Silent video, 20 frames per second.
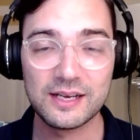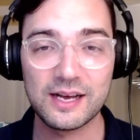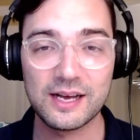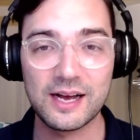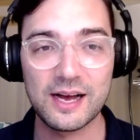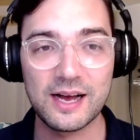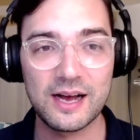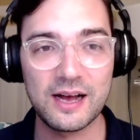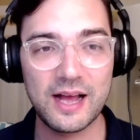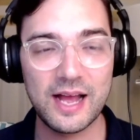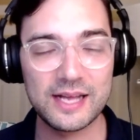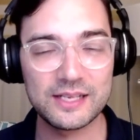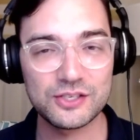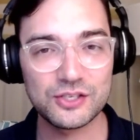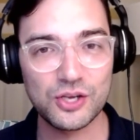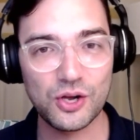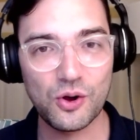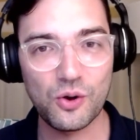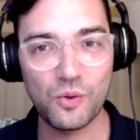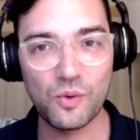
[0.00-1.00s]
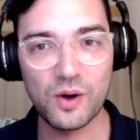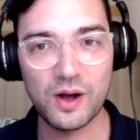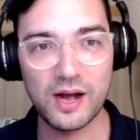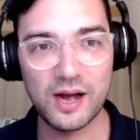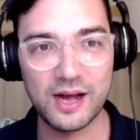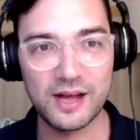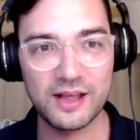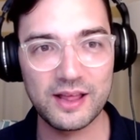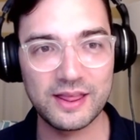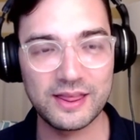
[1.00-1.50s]
And so
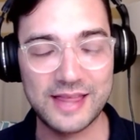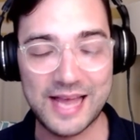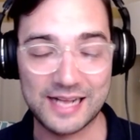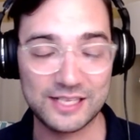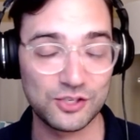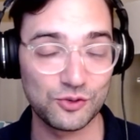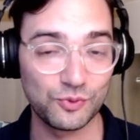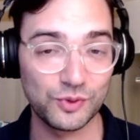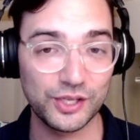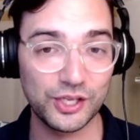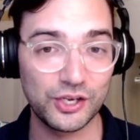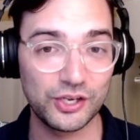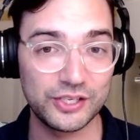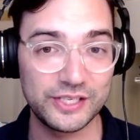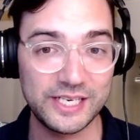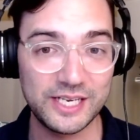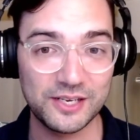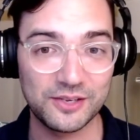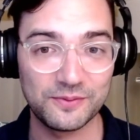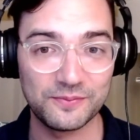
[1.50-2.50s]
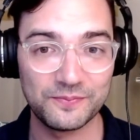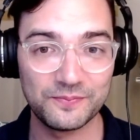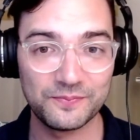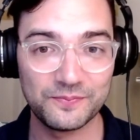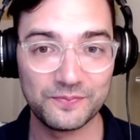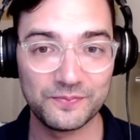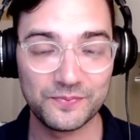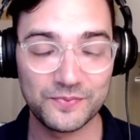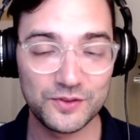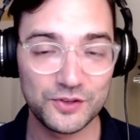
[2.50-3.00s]
that's a really good deal.
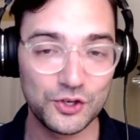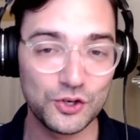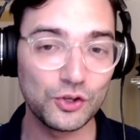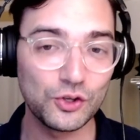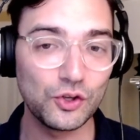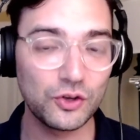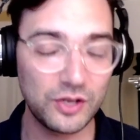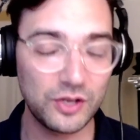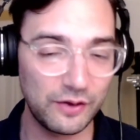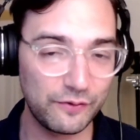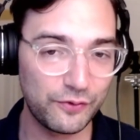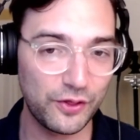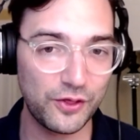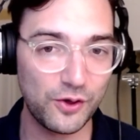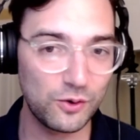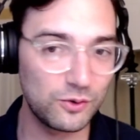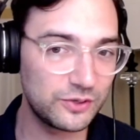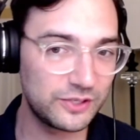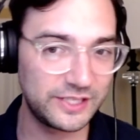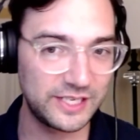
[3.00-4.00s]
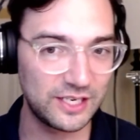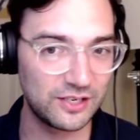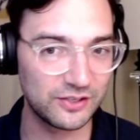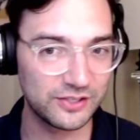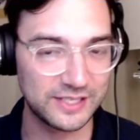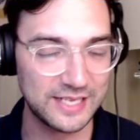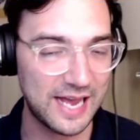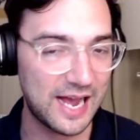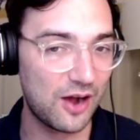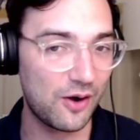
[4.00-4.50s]
You're looking for those
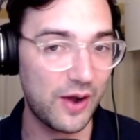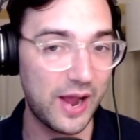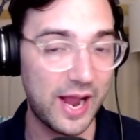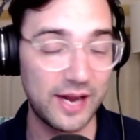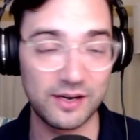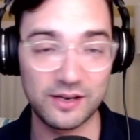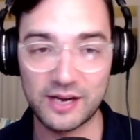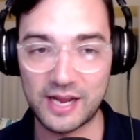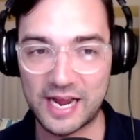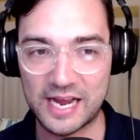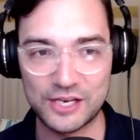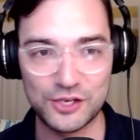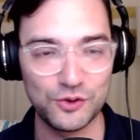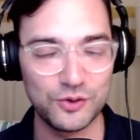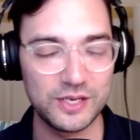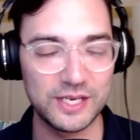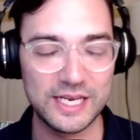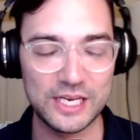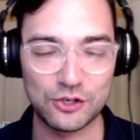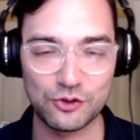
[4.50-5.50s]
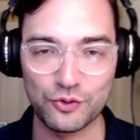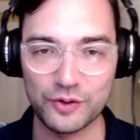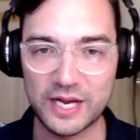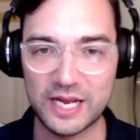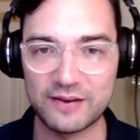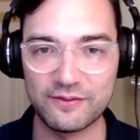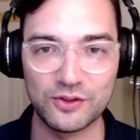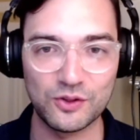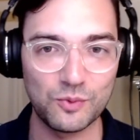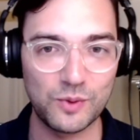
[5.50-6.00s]
deals now, and you can get
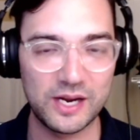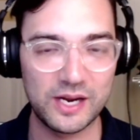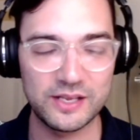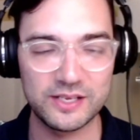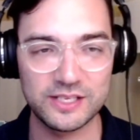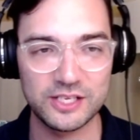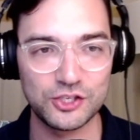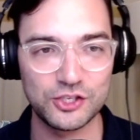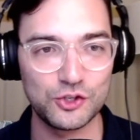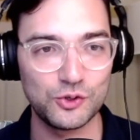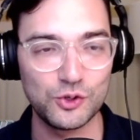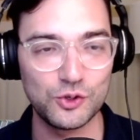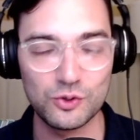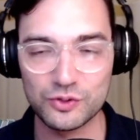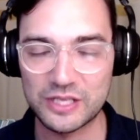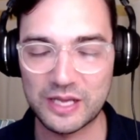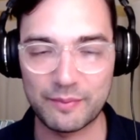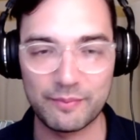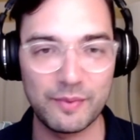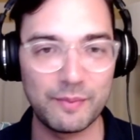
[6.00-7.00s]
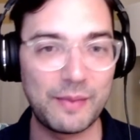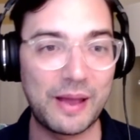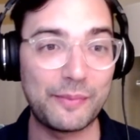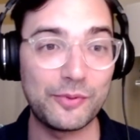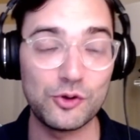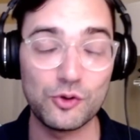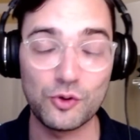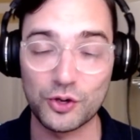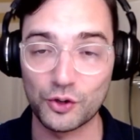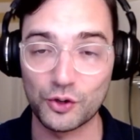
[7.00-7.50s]
creative in the way that you use them. Maybe
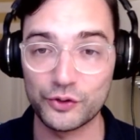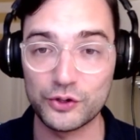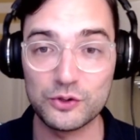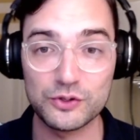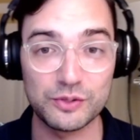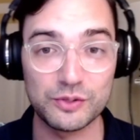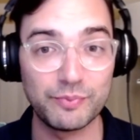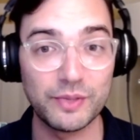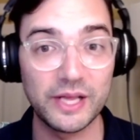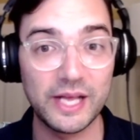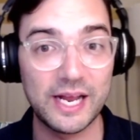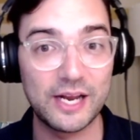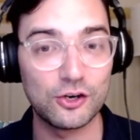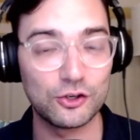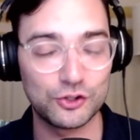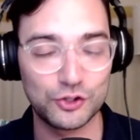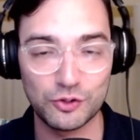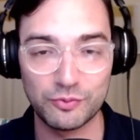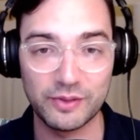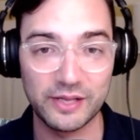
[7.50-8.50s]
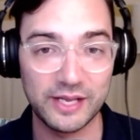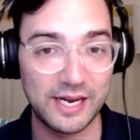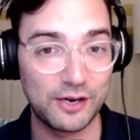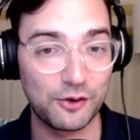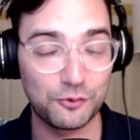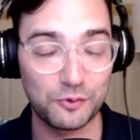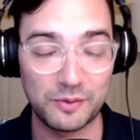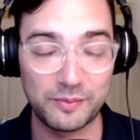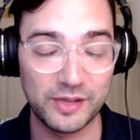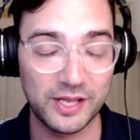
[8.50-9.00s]
you can only use $1 million or $2 million or
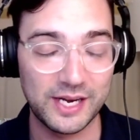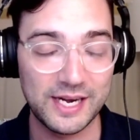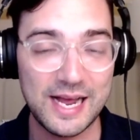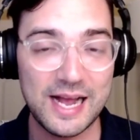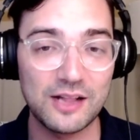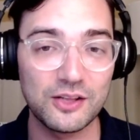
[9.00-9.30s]
$3 million,